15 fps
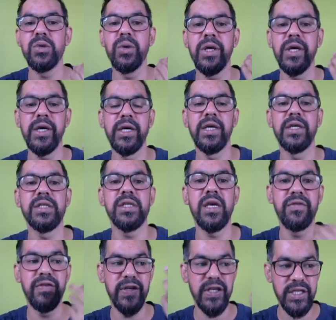Okay,
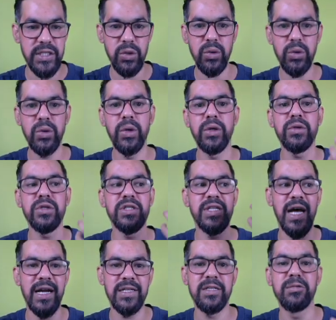if he is going to
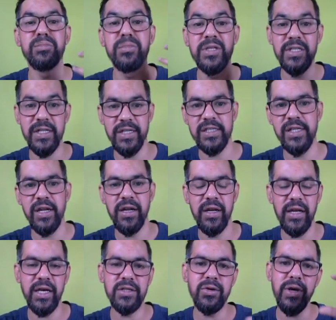start some business in
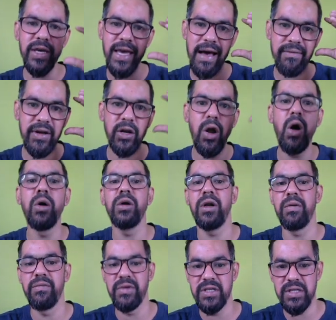India, so he have a long
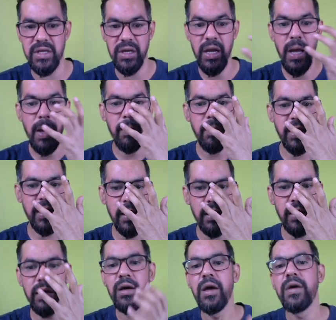term vision. But
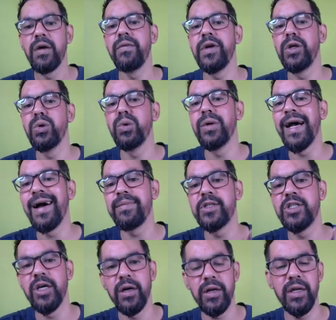here we do have
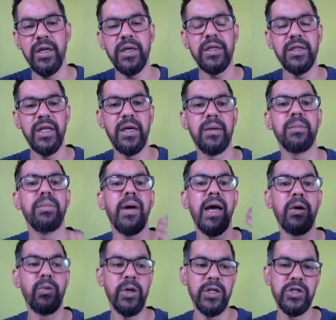churning. They
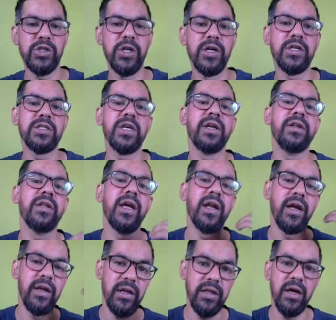buy one shares and then
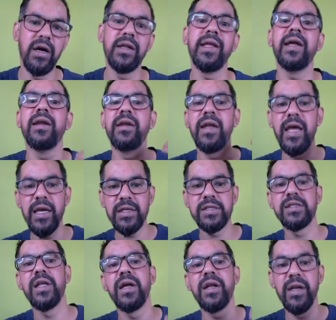another, then
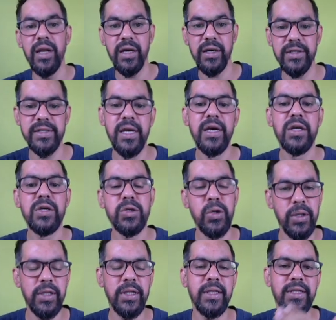next, then next.
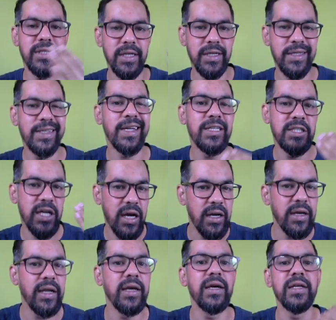So that
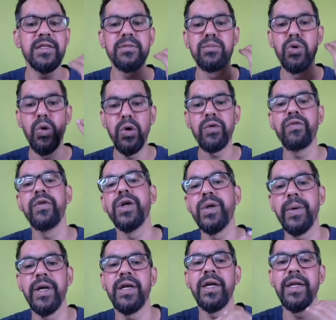churning is more
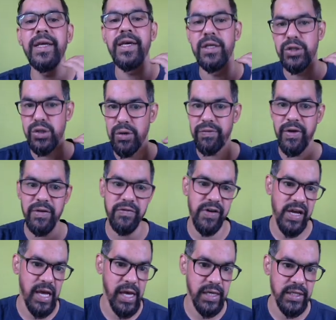frequent in case of
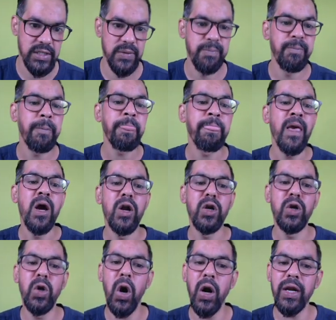FIIs.
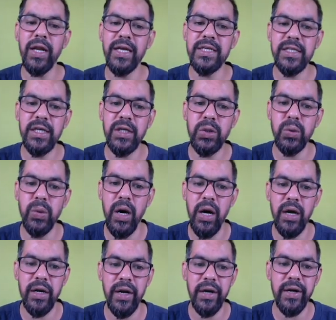Not easy to
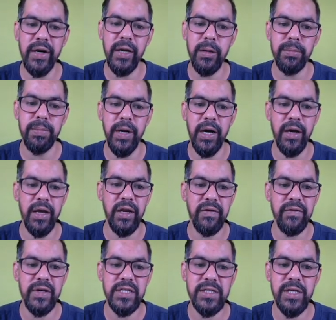retrieve
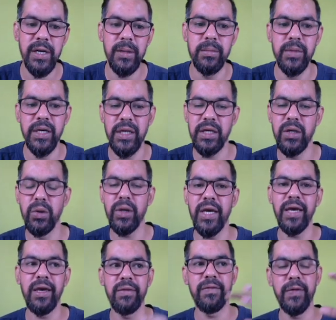invested money. Okay,
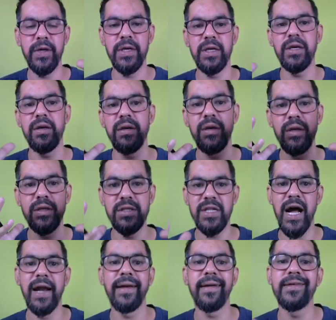if we
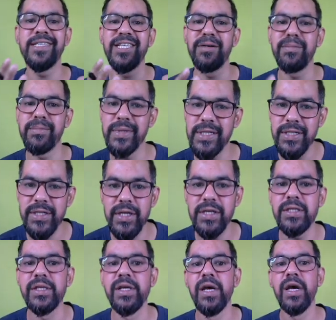started some
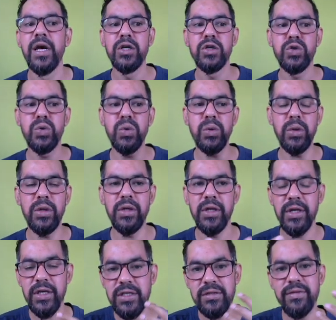business, so
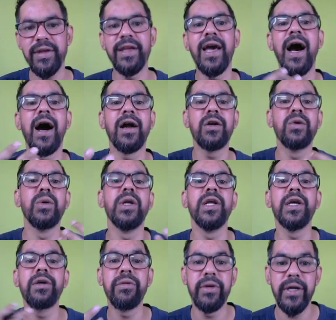it is very hard to
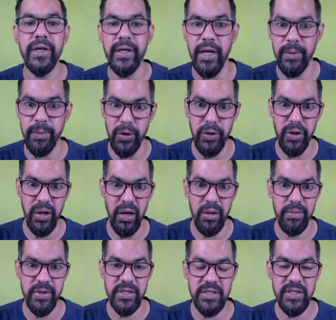liquidate that particular
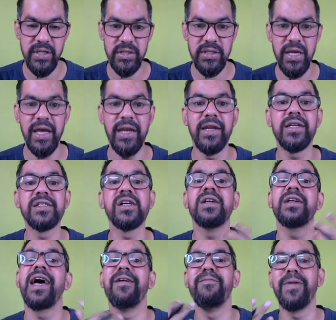business, and it is a
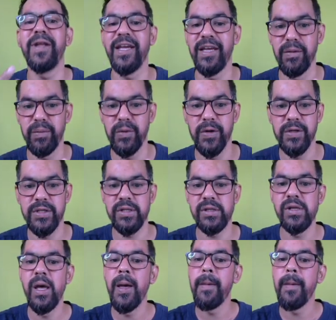time taking process.